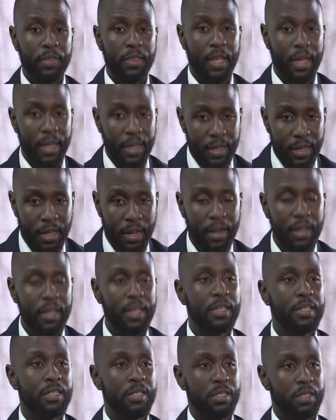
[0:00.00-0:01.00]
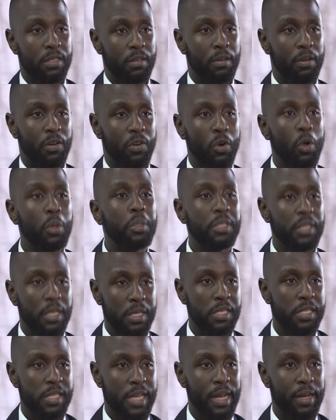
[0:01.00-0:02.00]
there is not
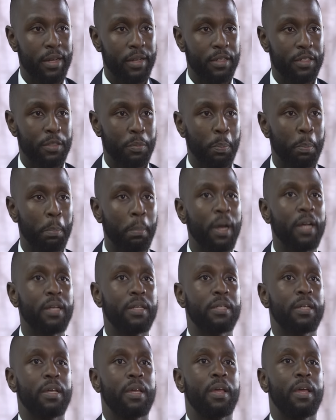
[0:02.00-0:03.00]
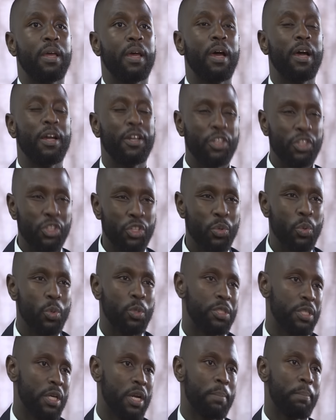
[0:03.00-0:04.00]
just talent, but a
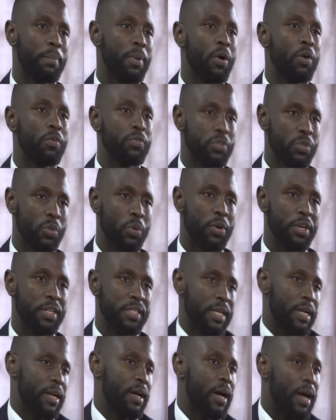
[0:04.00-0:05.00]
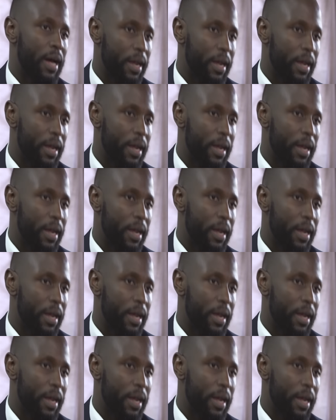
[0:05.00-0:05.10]
huge number of stories that are